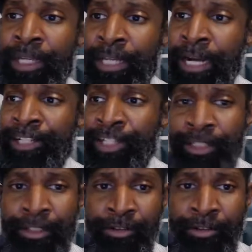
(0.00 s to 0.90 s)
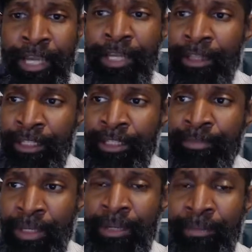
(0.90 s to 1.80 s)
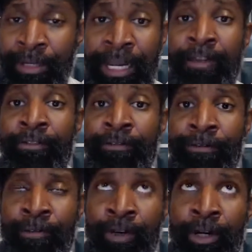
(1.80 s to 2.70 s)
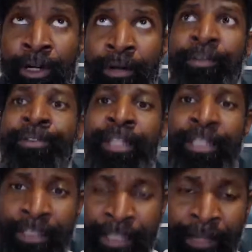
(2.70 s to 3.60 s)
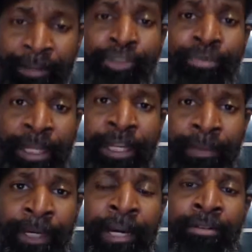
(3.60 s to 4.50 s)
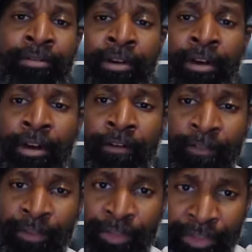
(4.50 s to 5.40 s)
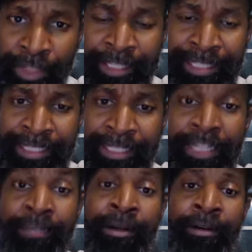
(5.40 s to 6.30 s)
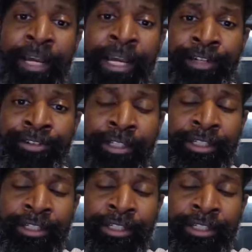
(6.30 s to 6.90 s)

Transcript: Now, I just created this Medium account new Medium account for this email address.